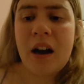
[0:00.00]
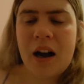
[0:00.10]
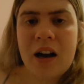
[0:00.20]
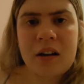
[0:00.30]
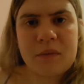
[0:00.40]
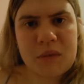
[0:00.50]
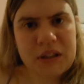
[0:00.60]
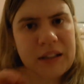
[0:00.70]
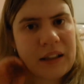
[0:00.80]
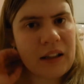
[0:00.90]
I'm
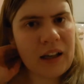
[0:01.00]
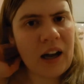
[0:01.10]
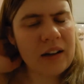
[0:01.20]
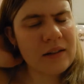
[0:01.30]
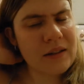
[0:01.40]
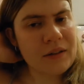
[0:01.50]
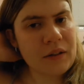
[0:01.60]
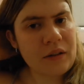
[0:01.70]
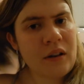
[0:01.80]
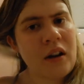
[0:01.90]
just getting a cut.
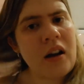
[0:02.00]
So